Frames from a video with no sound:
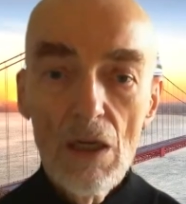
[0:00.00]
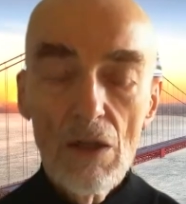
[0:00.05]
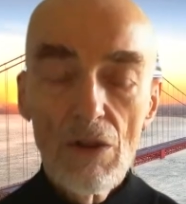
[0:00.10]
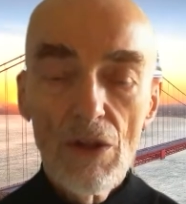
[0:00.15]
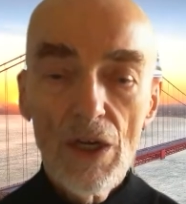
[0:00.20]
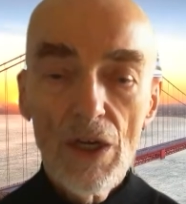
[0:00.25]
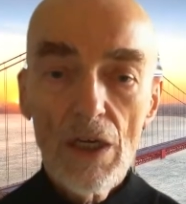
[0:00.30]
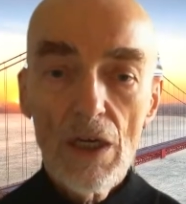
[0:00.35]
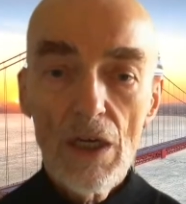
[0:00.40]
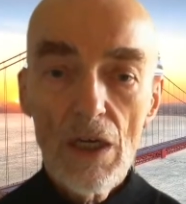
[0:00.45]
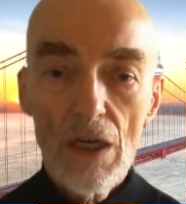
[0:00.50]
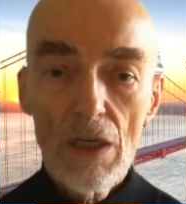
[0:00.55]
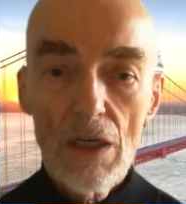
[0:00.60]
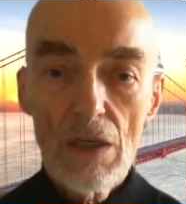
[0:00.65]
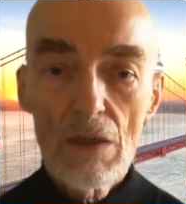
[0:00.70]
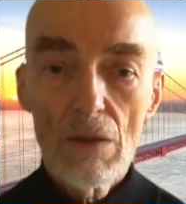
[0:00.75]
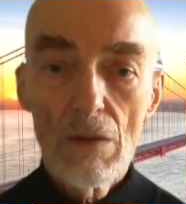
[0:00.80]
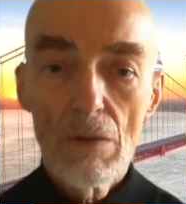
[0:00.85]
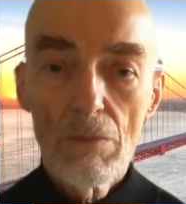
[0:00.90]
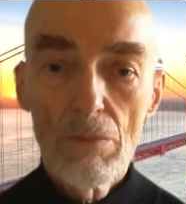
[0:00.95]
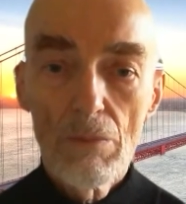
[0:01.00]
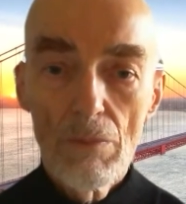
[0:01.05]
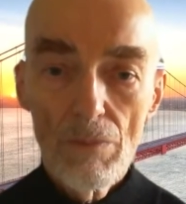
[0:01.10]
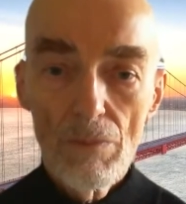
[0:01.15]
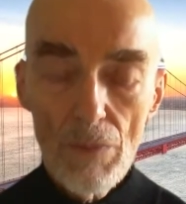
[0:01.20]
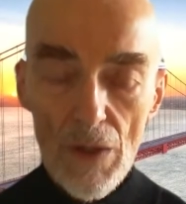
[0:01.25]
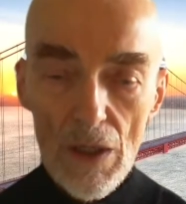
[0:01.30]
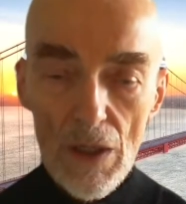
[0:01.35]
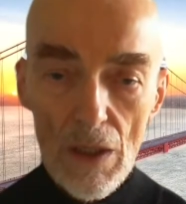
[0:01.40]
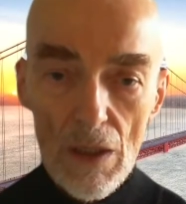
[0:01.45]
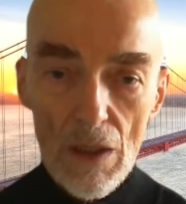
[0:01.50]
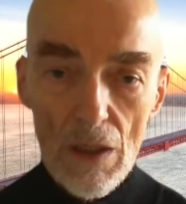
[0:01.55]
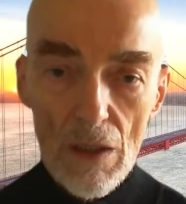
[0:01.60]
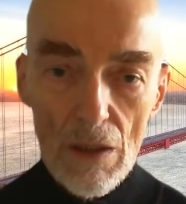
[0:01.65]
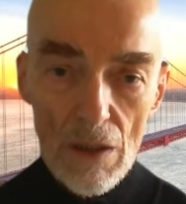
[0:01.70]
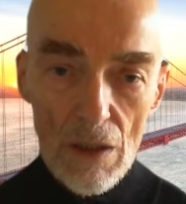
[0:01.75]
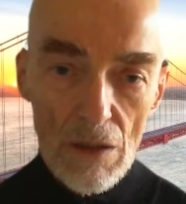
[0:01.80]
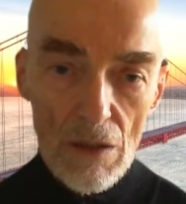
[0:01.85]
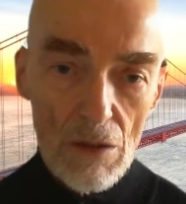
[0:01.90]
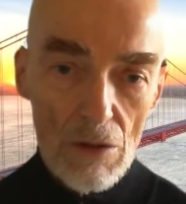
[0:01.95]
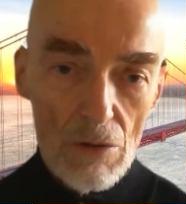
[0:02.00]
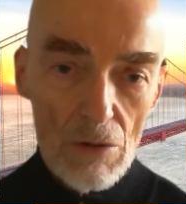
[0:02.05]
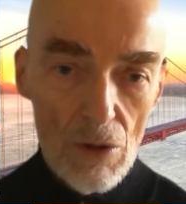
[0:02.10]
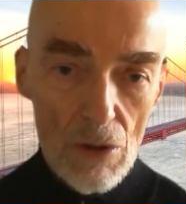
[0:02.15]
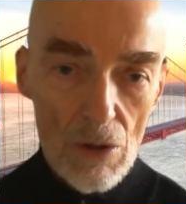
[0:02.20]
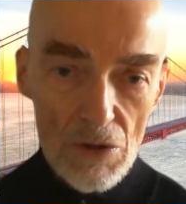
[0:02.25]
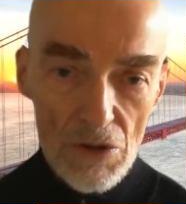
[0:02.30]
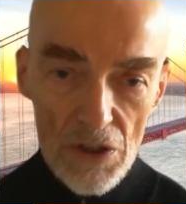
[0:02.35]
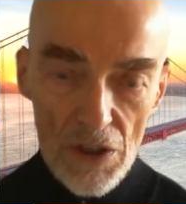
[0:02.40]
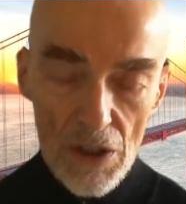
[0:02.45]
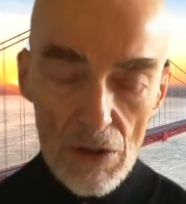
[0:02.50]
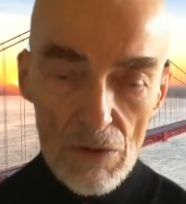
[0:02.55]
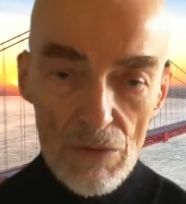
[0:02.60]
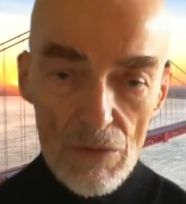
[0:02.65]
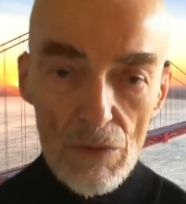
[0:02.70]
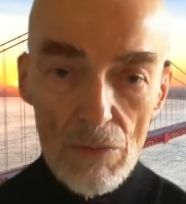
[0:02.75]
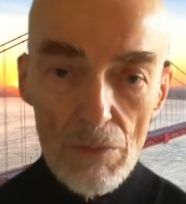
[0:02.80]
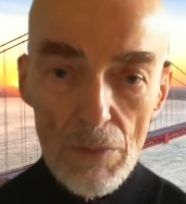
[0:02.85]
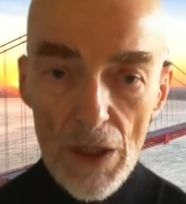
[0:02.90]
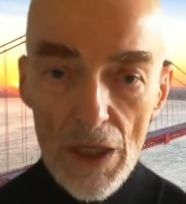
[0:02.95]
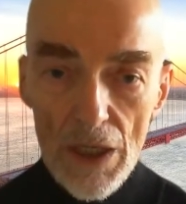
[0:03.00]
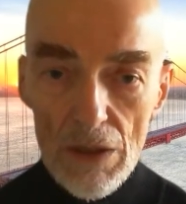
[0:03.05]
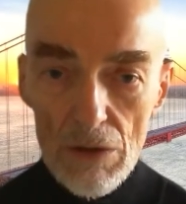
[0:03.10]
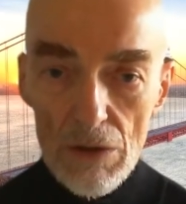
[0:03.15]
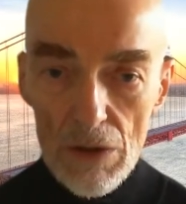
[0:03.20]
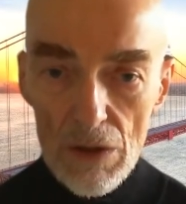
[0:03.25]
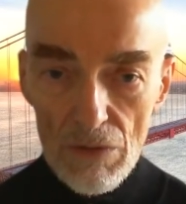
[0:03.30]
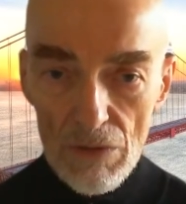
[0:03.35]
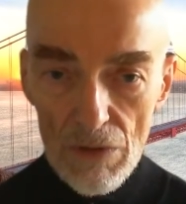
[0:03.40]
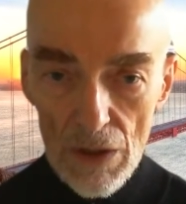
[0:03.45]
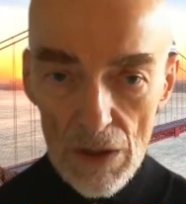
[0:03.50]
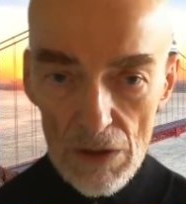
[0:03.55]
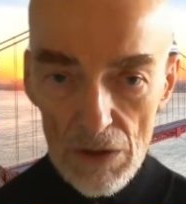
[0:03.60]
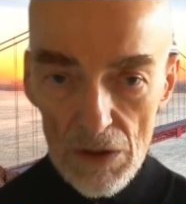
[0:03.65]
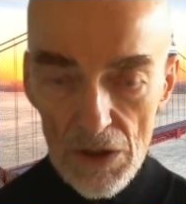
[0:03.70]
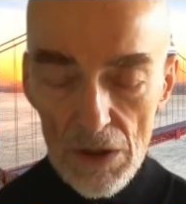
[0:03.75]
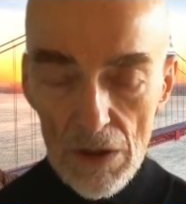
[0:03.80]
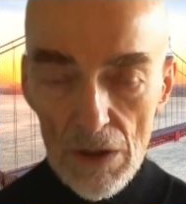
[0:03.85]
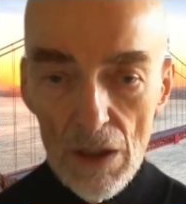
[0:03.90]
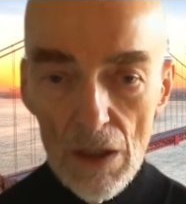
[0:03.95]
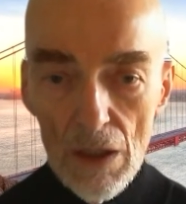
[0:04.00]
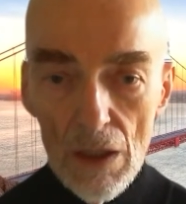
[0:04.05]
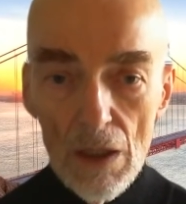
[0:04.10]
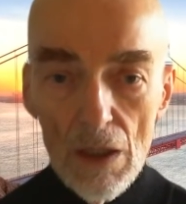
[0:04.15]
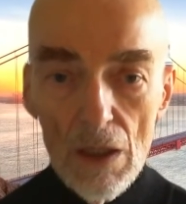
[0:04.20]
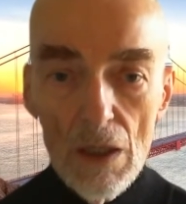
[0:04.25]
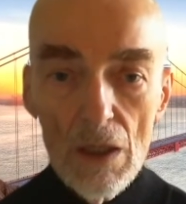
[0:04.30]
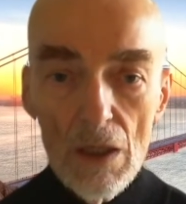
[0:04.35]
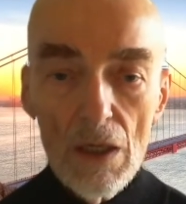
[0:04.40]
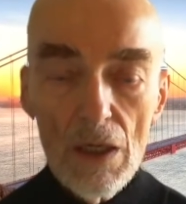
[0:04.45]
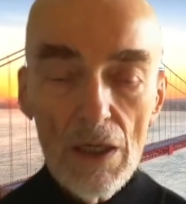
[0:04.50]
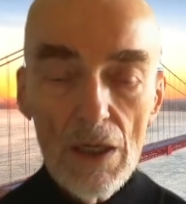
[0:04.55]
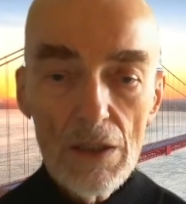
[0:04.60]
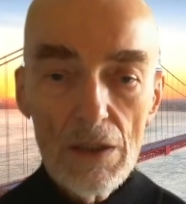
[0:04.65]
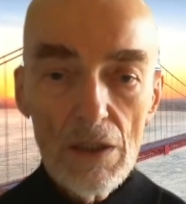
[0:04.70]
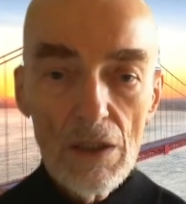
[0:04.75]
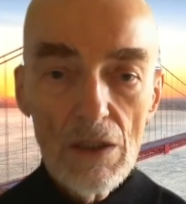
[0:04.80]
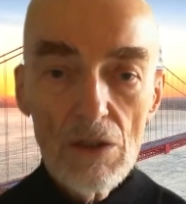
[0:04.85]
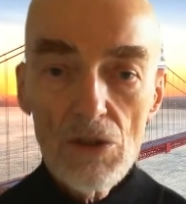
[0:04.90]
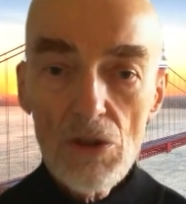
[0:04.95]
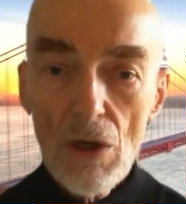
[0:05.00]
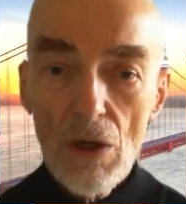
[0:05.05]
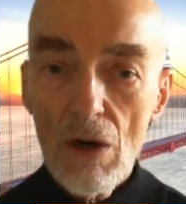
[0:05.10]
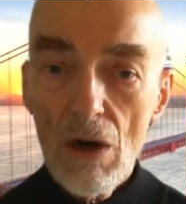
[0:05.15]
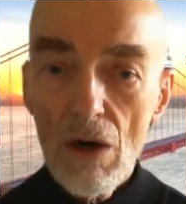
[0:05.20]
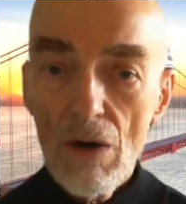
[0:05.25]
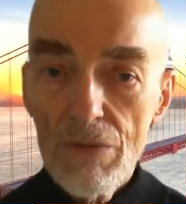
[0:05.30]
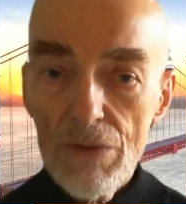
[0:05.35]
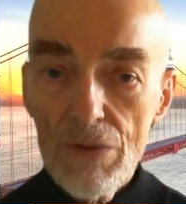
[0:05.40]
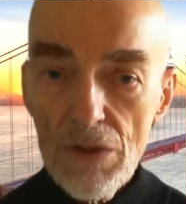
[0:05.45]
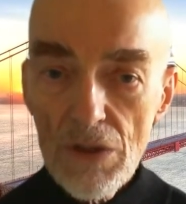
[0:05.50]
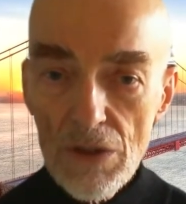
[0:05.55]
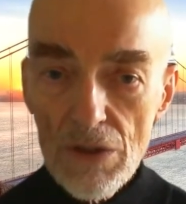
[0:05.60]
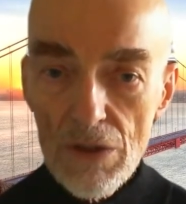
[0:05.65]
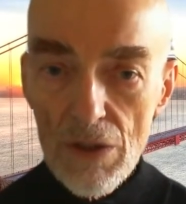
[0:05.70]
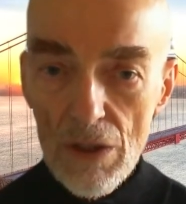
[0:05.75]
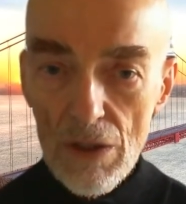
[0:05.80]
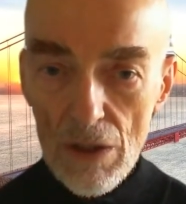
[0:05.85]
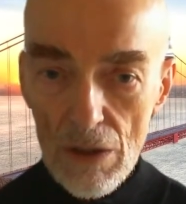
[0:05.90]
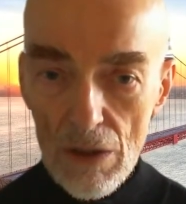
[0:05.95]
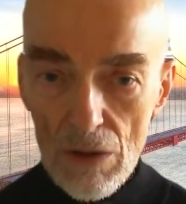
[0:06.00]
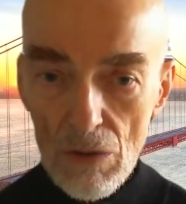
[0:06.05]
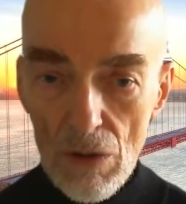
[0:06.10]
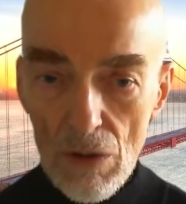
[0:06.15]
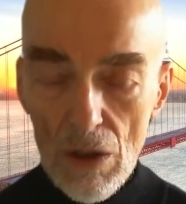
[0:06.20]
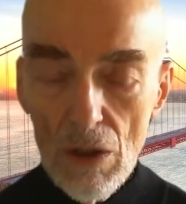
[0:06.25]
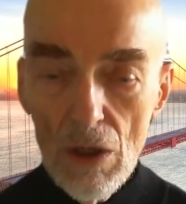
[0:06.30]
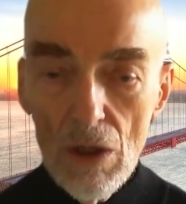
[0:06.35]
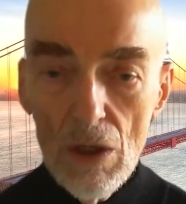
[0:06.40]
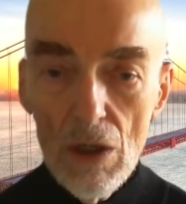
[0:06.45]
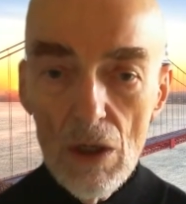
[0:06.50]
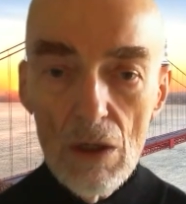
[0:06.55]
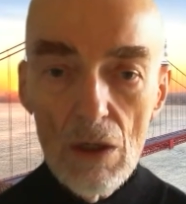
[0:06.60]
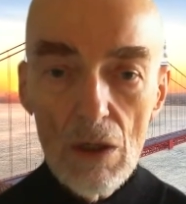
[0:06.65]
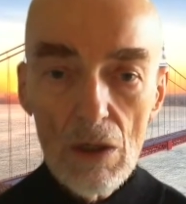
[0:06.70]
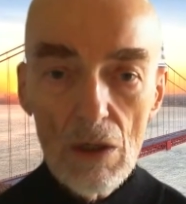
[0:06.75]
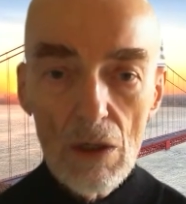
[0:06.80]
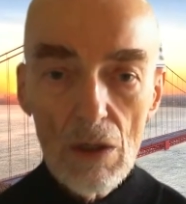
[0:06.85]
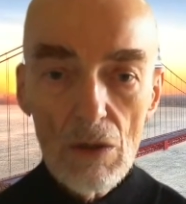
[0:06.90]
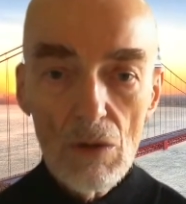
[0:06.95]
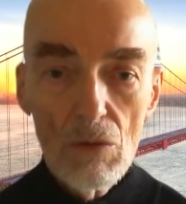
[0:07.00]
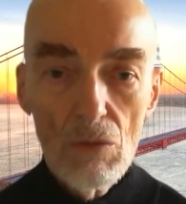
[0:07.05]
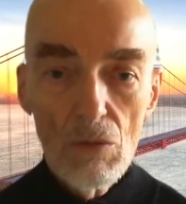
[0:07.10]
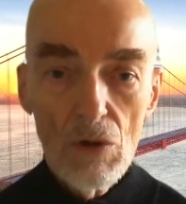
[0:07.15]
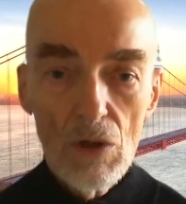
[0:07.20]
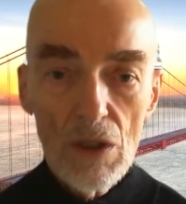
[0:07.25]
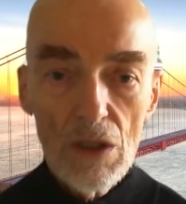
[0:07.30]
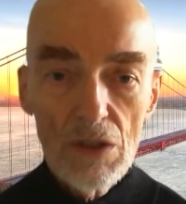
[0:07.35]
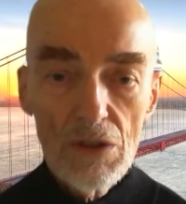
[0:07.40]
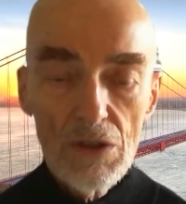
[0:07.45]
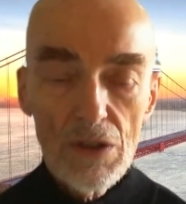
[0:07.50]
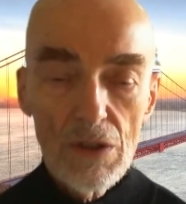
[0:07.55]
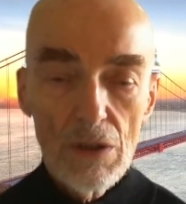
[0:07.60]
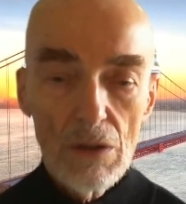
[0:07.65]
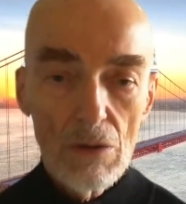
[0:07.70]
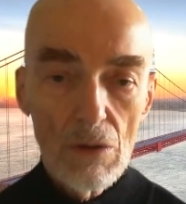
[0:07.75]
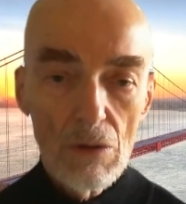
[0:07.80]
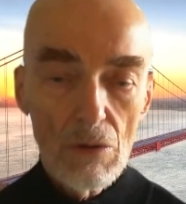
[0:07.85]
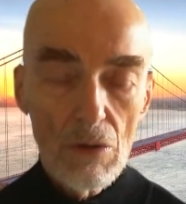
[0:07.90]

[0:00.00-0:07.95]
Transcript: They had a Center for Biodefense. And his office there was